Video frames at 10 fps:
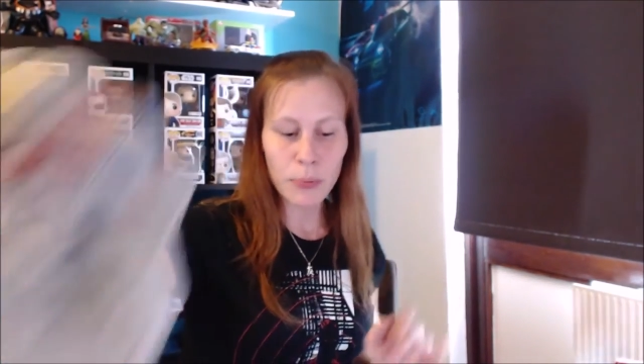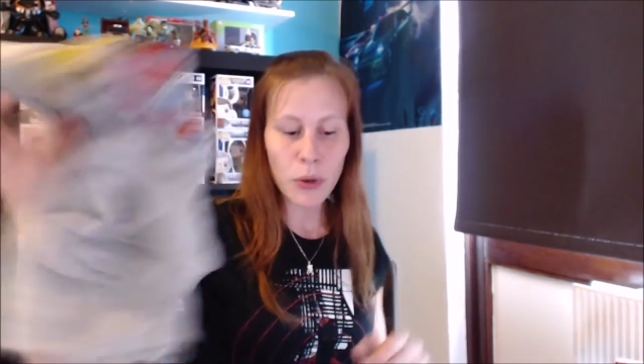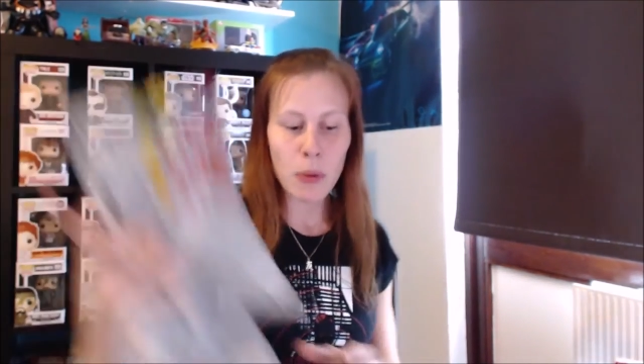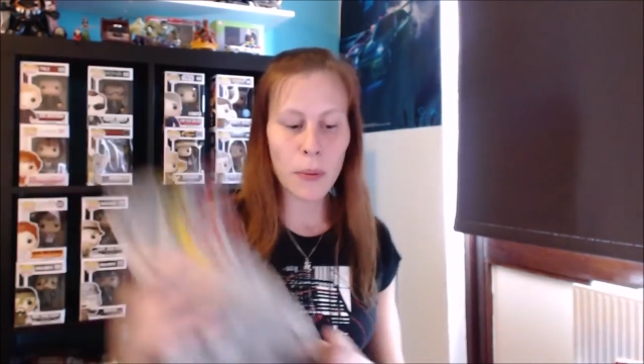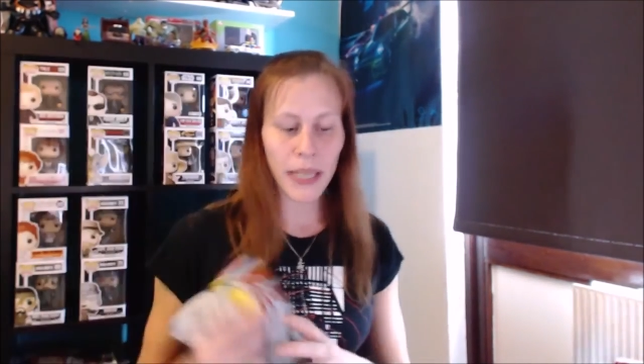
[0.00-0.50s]

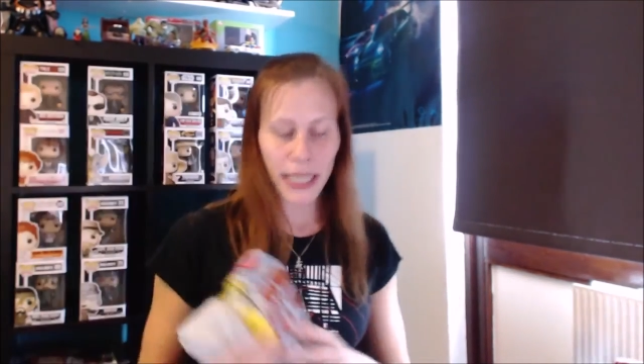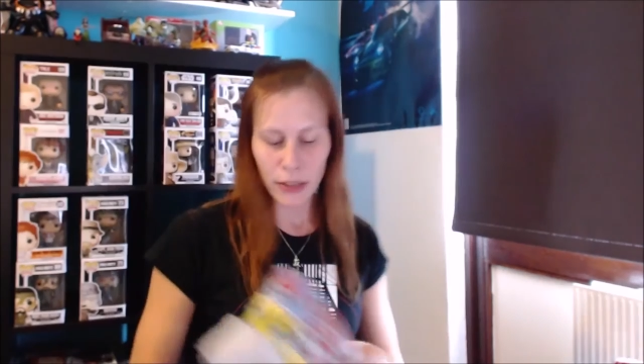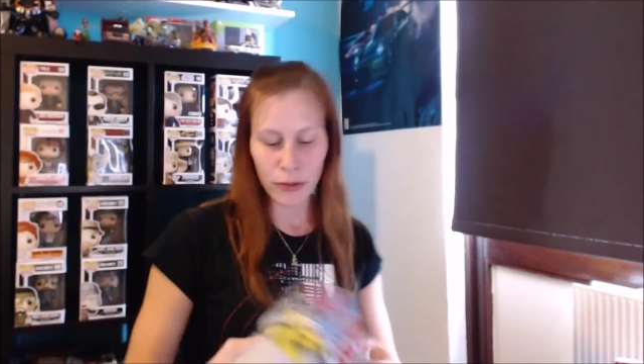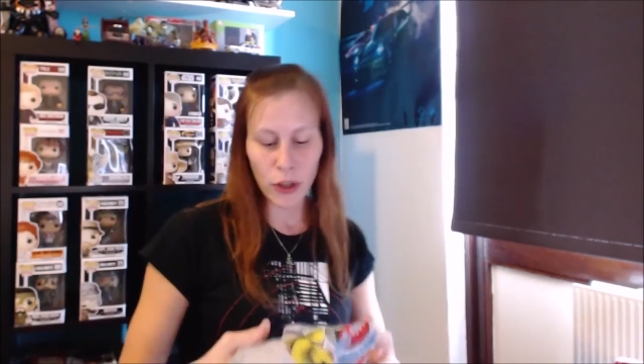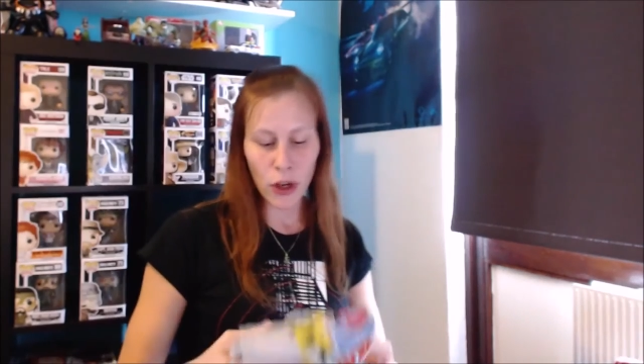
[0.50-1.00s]

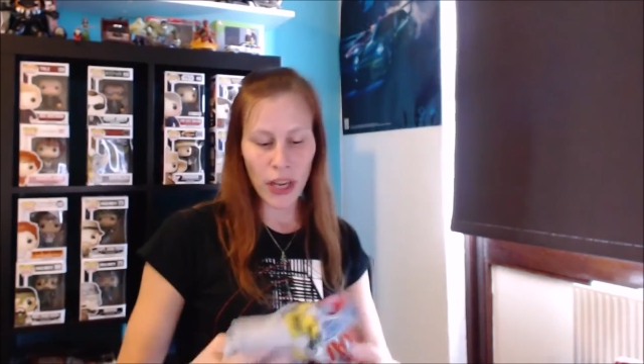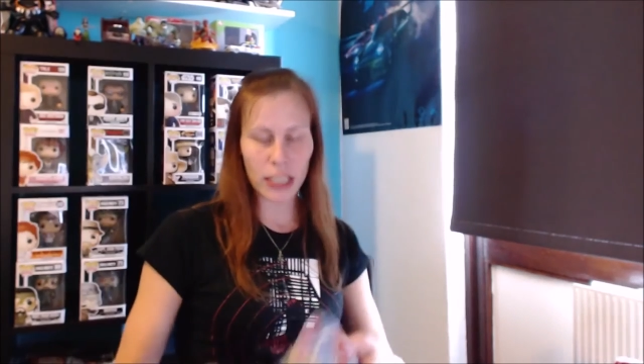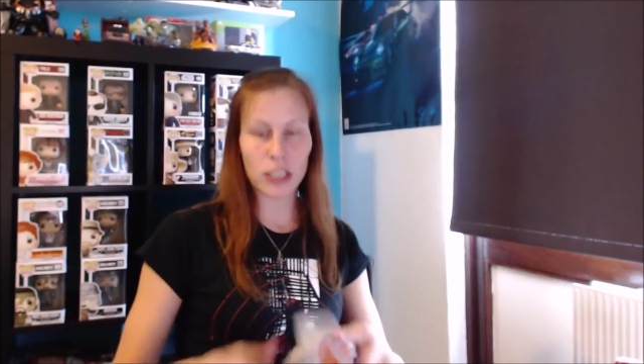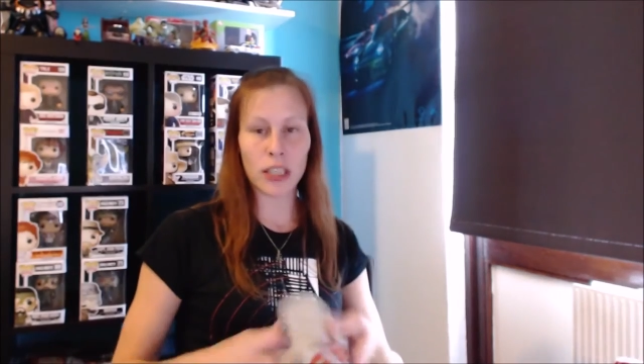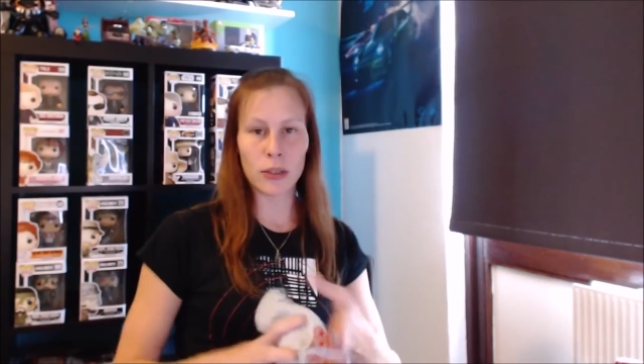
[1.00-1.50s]
probably the
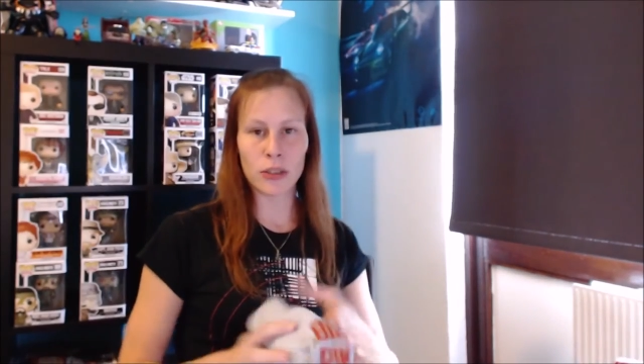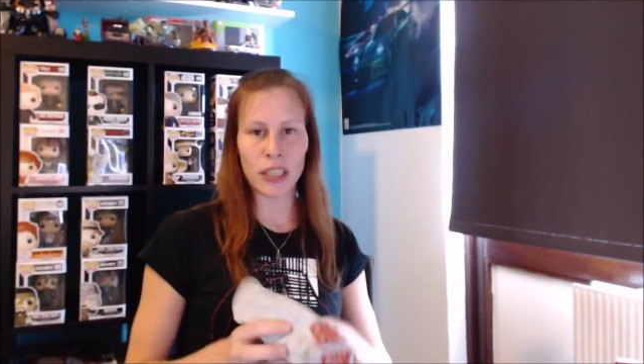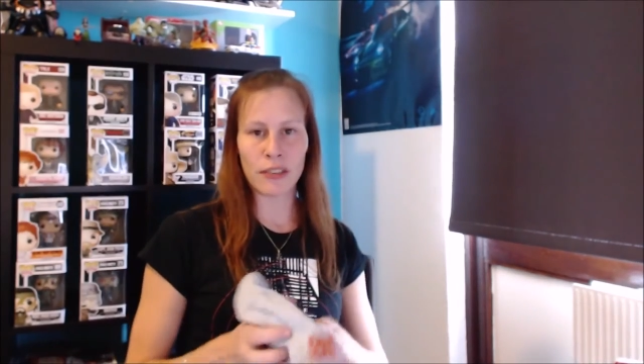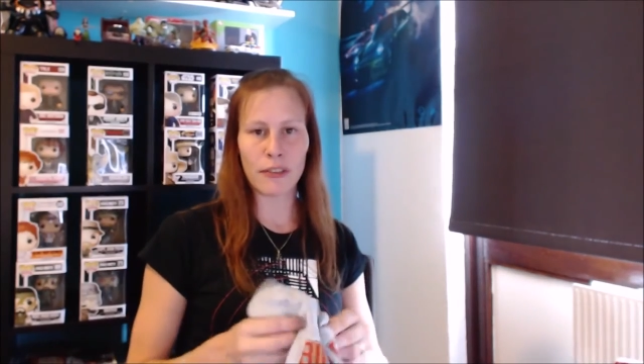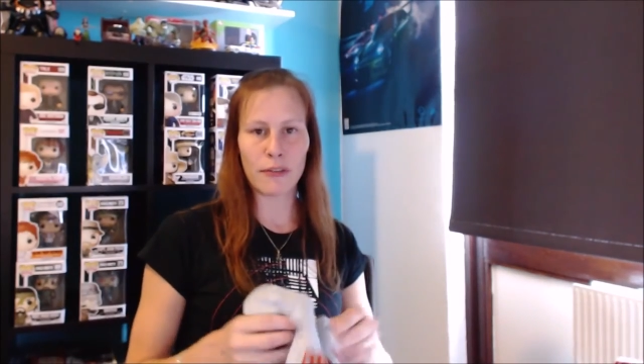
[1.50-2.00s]

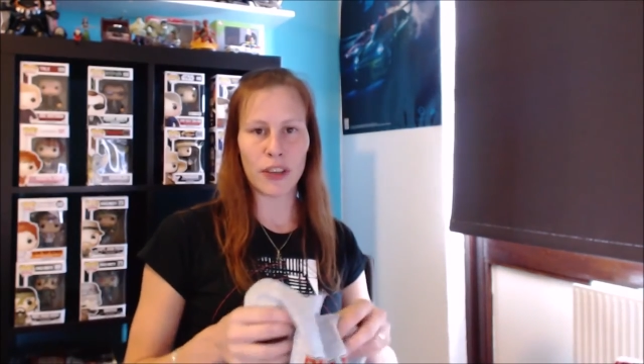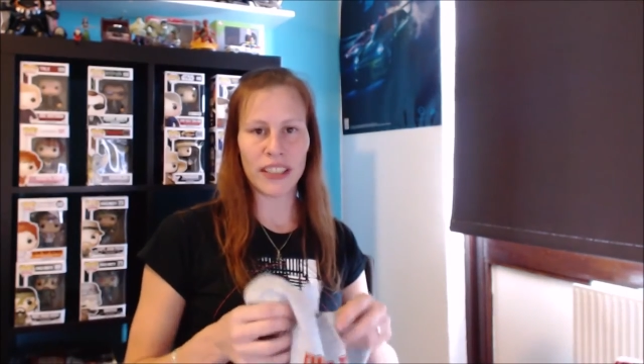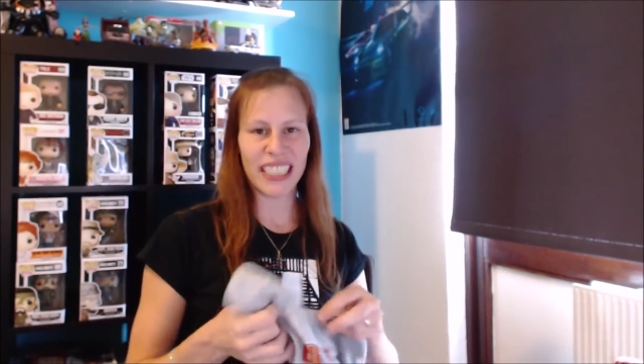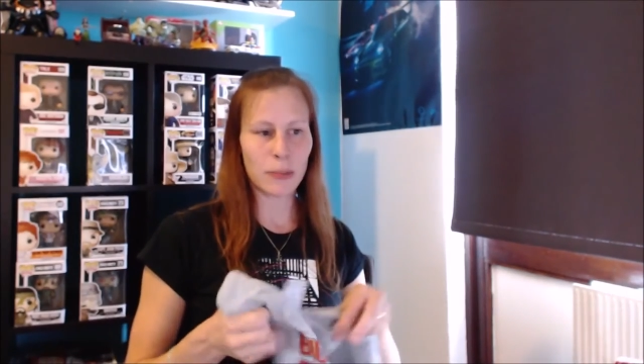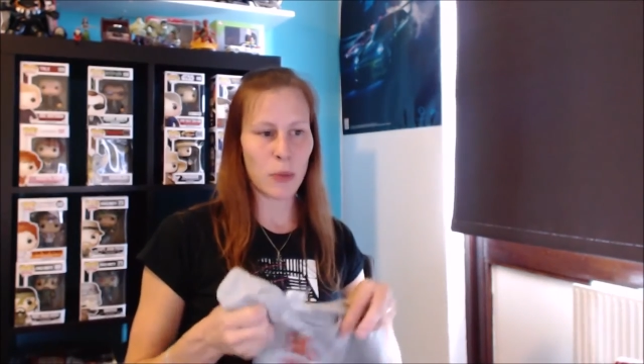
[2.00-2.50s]
exclusive for
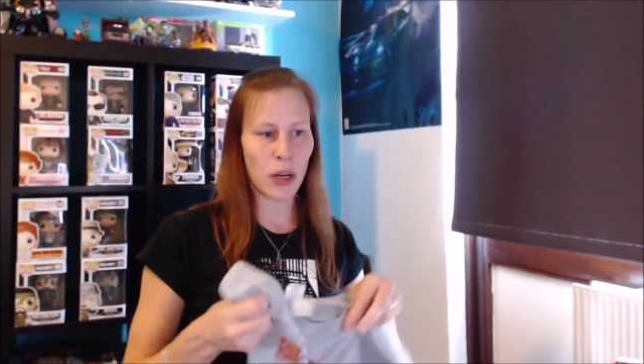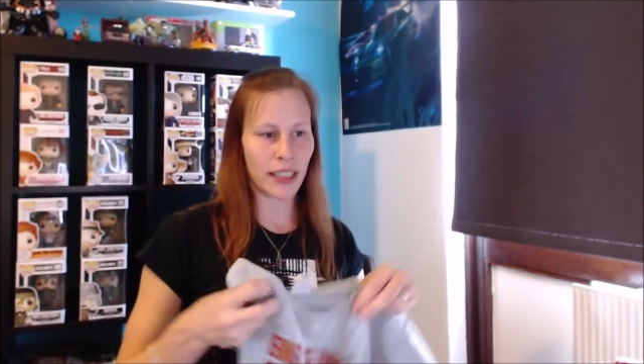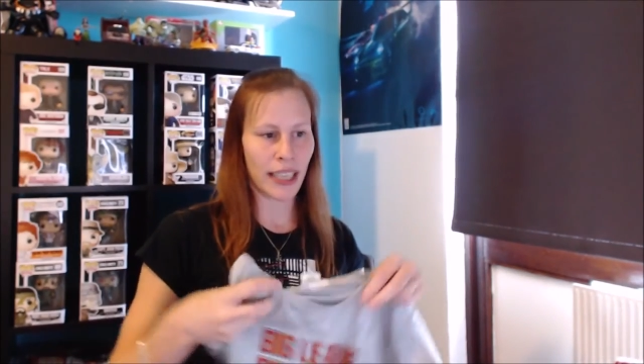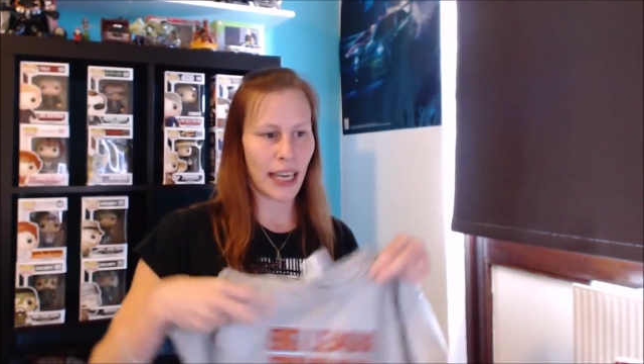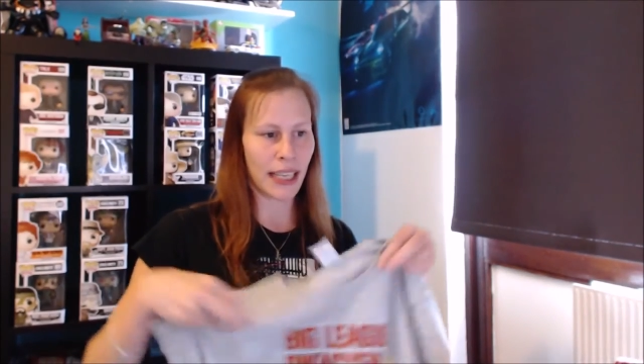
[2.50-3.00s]
this month,
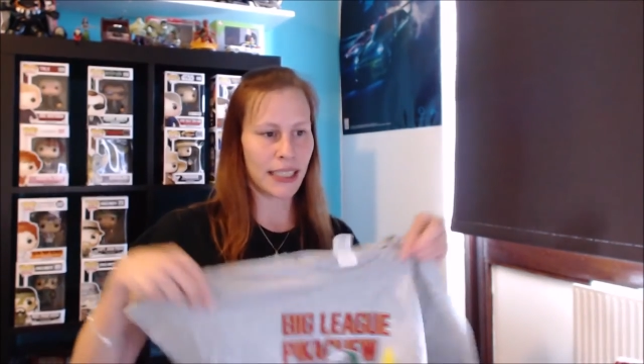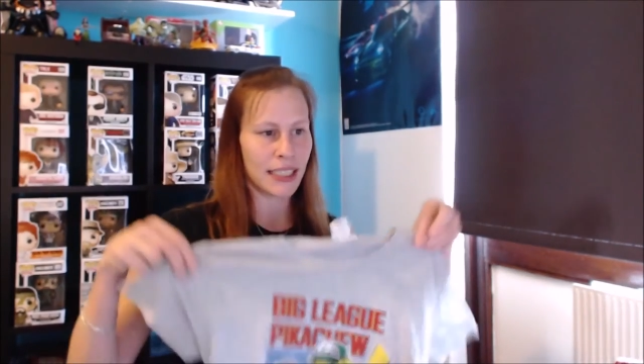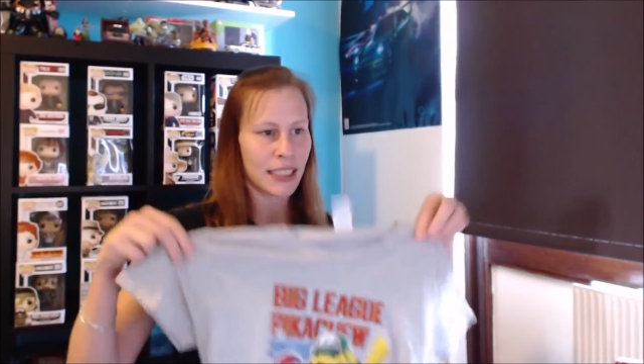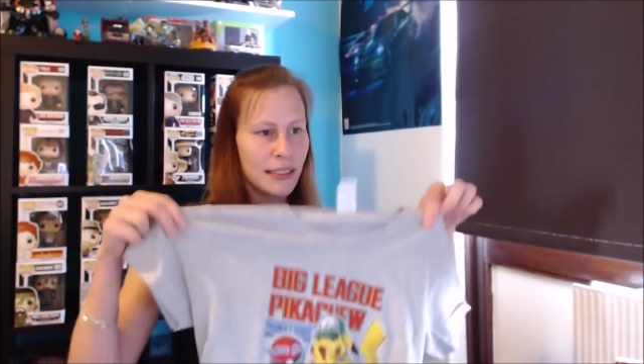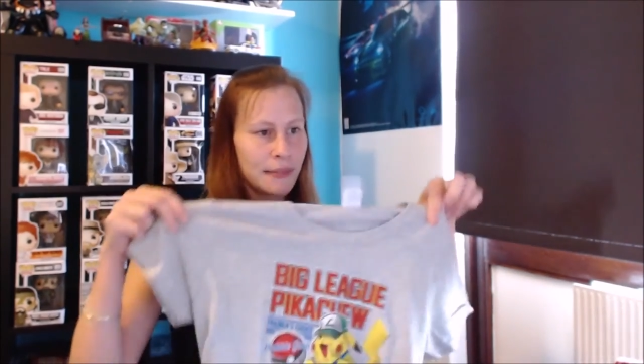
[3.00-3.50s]
guys.